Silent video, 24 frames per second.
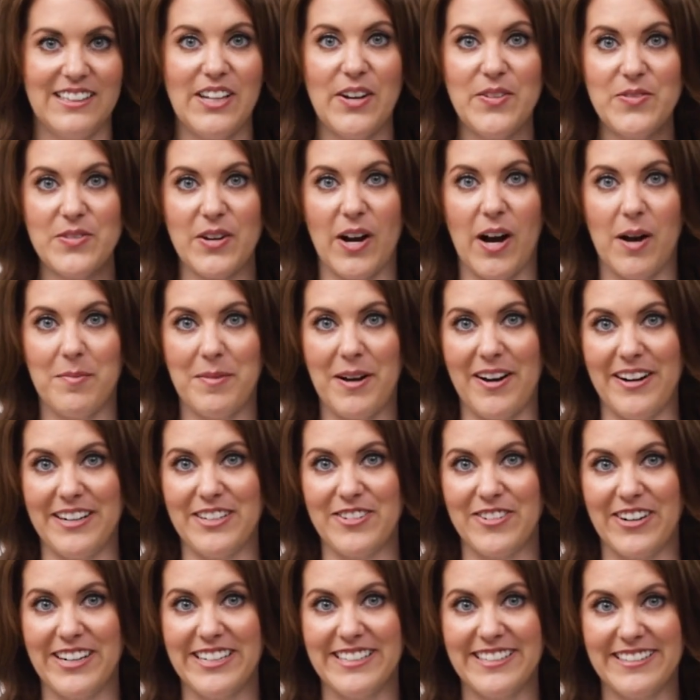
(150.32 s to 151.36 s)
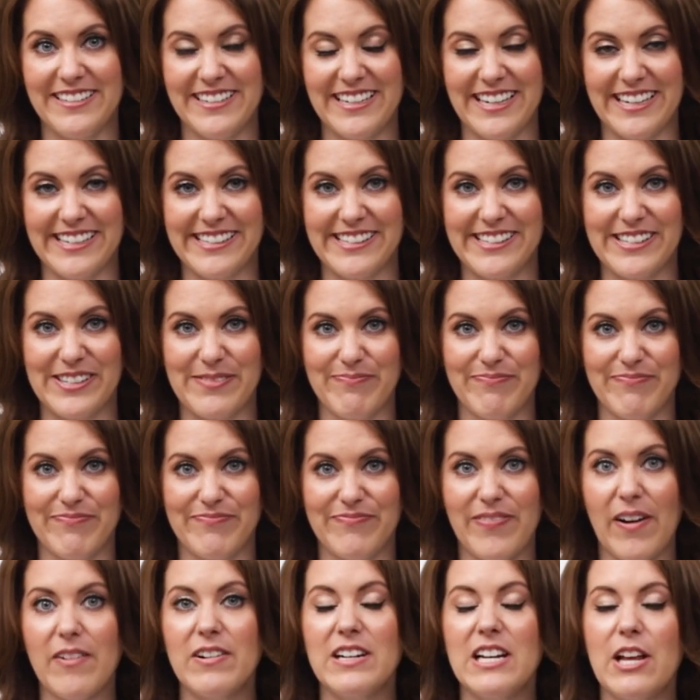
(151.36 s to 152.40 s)
low-carbohydrate diets,
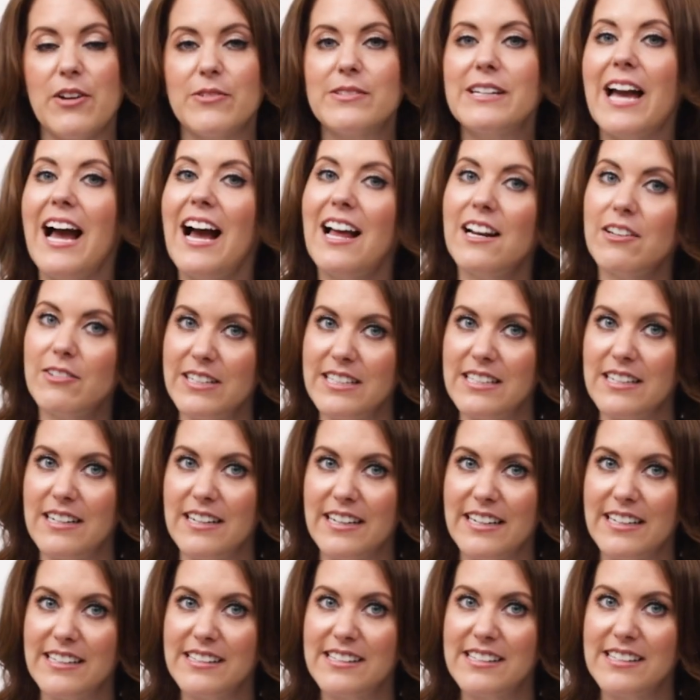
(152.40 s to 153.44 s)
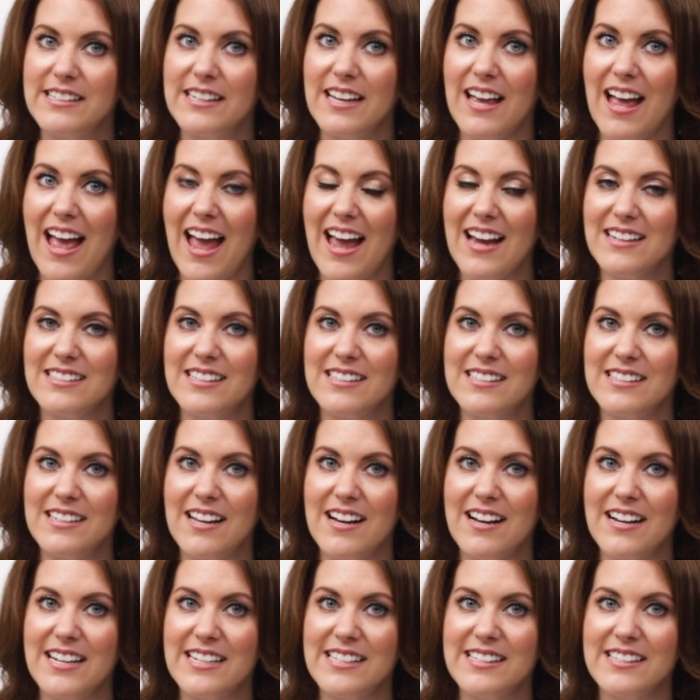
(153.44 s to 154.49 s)
very low-calorie diets,
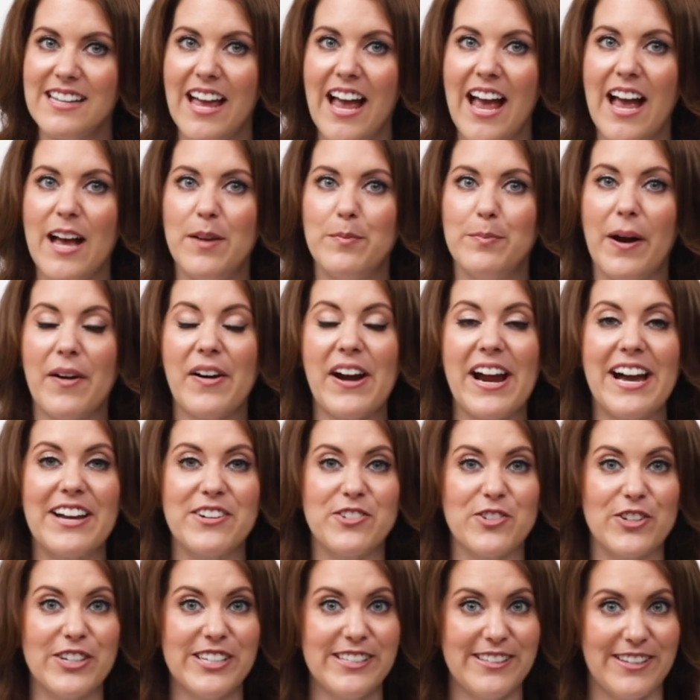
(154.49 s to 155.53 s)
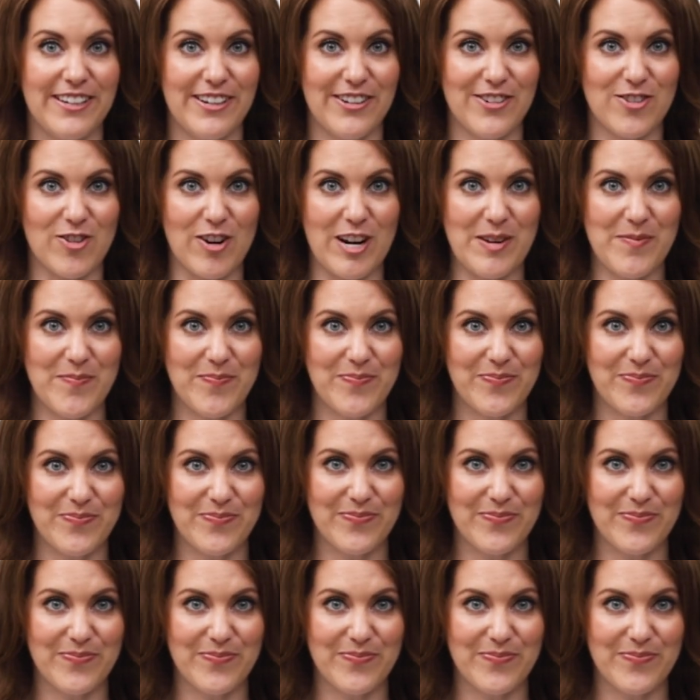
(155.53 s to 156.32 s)
exercise, and bariatric surgery.